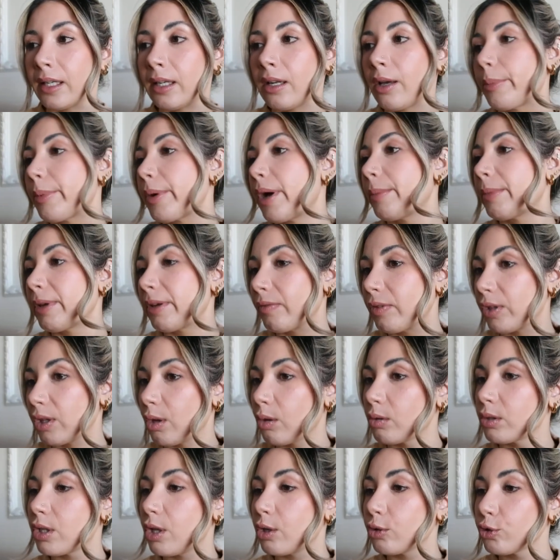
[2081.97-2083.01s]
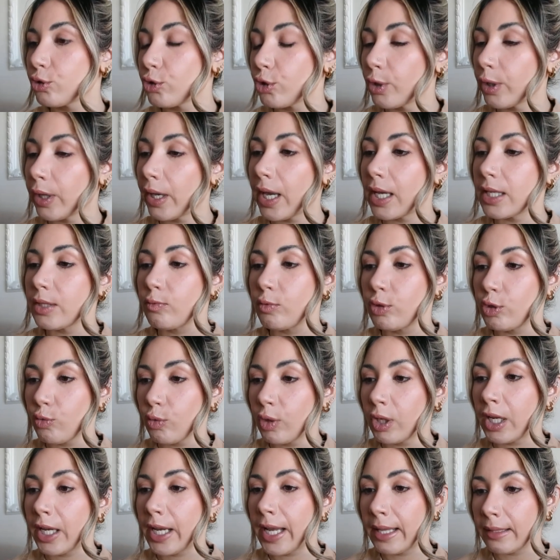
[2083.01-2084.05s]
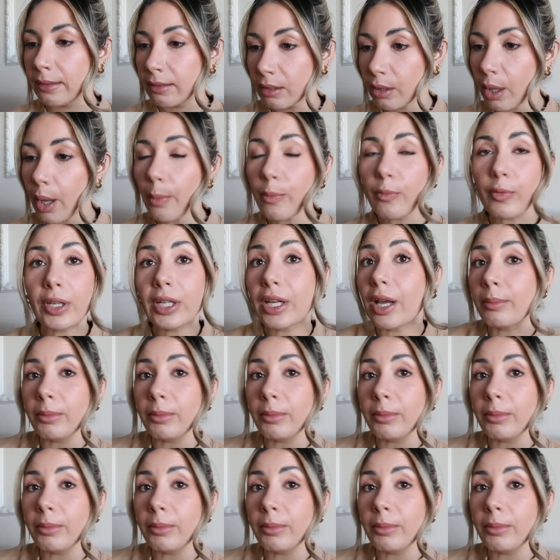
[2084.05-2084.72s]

in upcoming videos i'll show you guys which one i ended up with